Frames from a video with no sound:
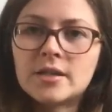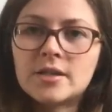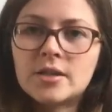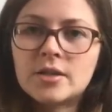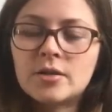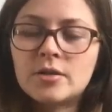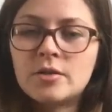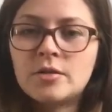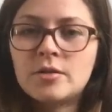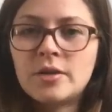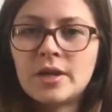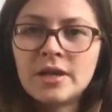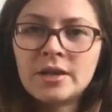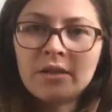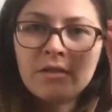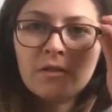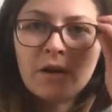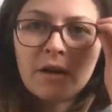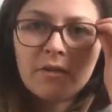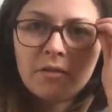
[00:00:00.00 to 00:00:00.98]
so
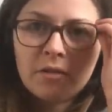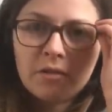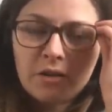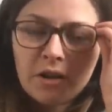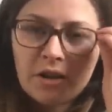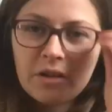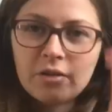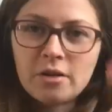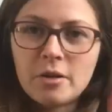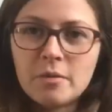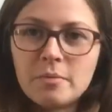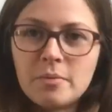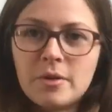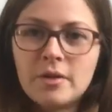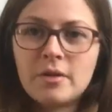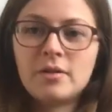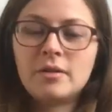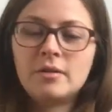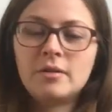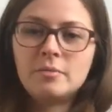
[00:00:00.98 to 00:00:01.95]
in the Ravelry group,
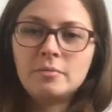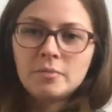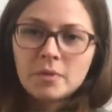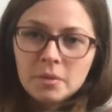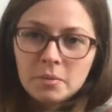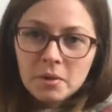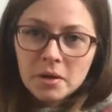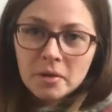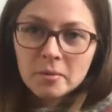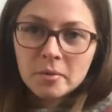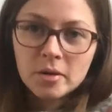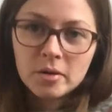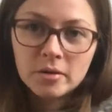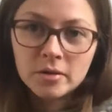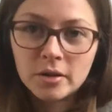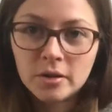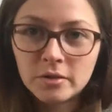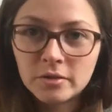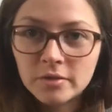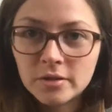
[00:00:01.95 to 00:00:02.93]
maybe I'm
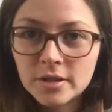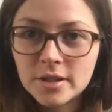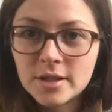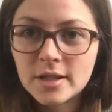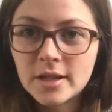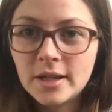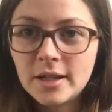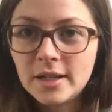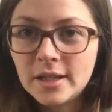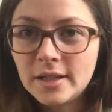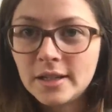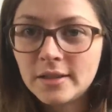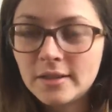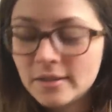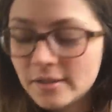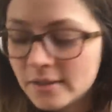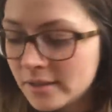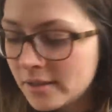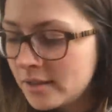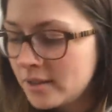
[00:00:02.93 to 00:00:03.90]
going off on a slightly